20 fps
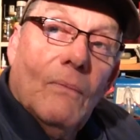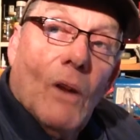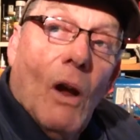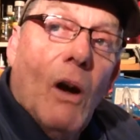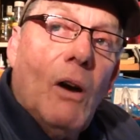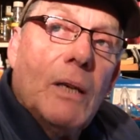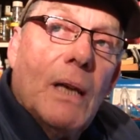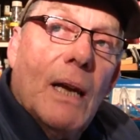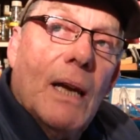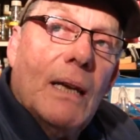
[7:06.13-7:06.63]

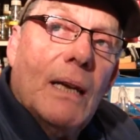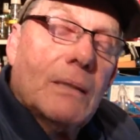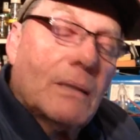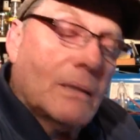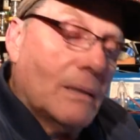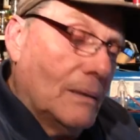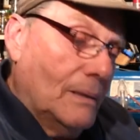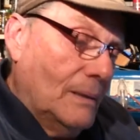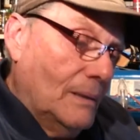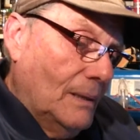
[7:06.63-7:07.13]
Oh,
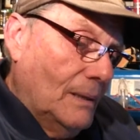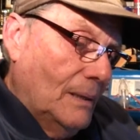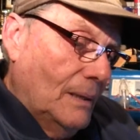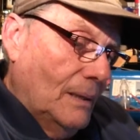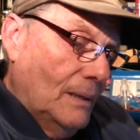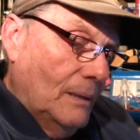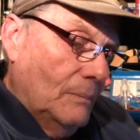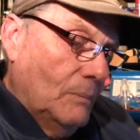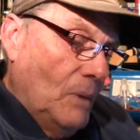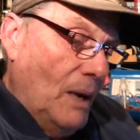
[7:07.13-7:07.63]
yes.
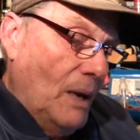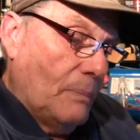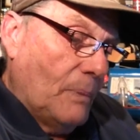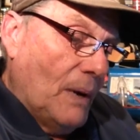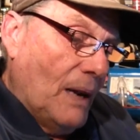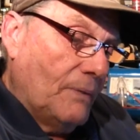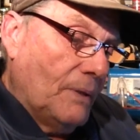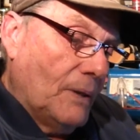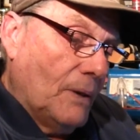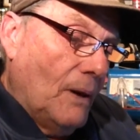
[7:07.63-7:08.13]
My
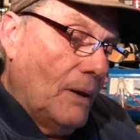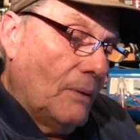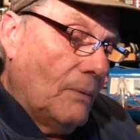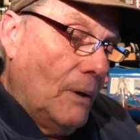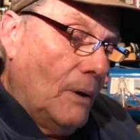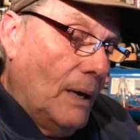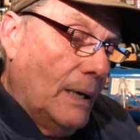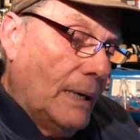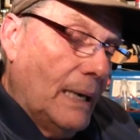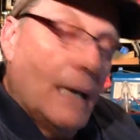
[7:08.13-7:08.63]
brother and I
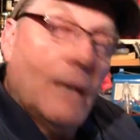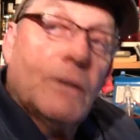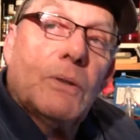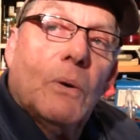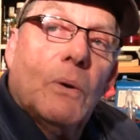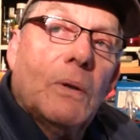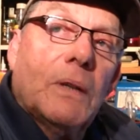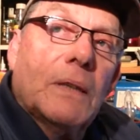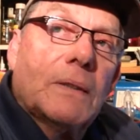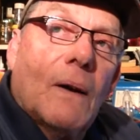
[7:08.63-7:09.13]
ride ours
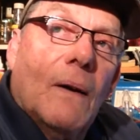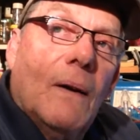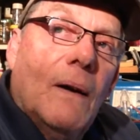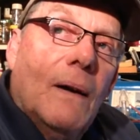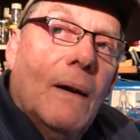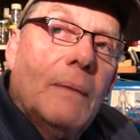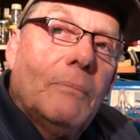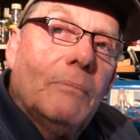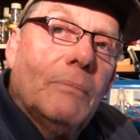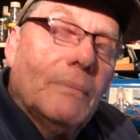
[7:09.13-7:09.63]
all the
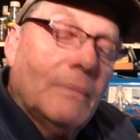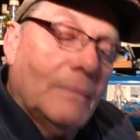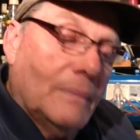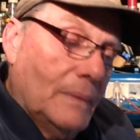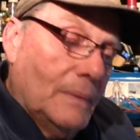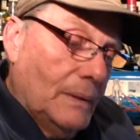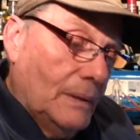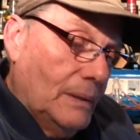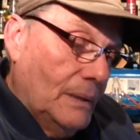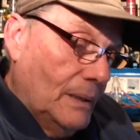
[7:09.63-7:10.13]
time.
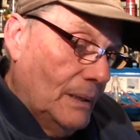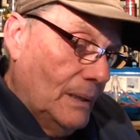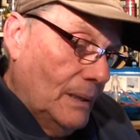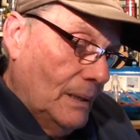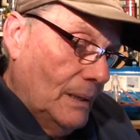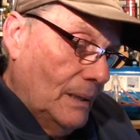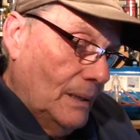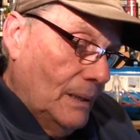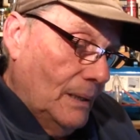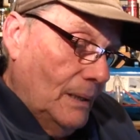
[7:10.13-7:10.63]

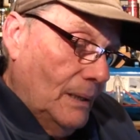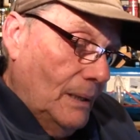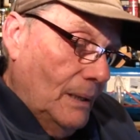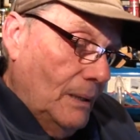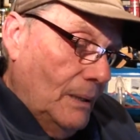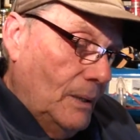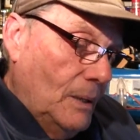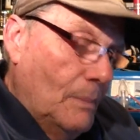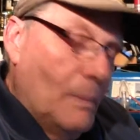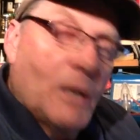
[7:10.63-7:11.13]

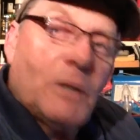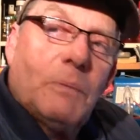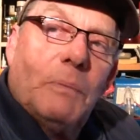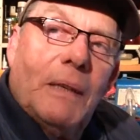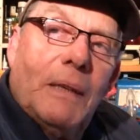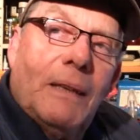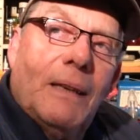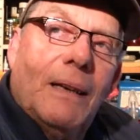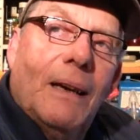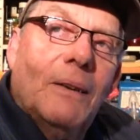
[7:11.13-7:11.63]
You must
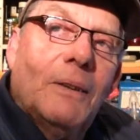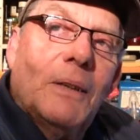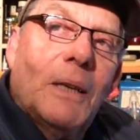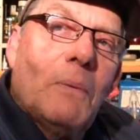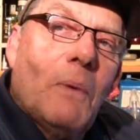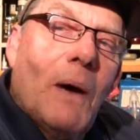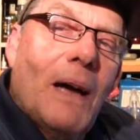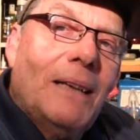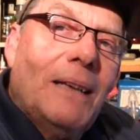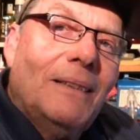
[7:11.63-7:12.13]
be the only
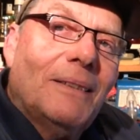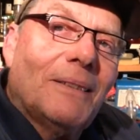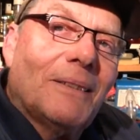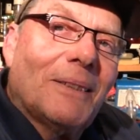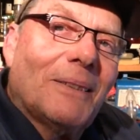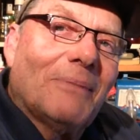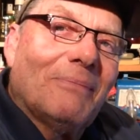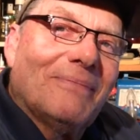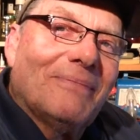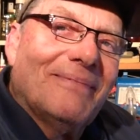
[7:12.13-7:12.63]

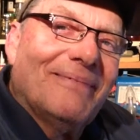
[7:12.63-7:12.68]
ones.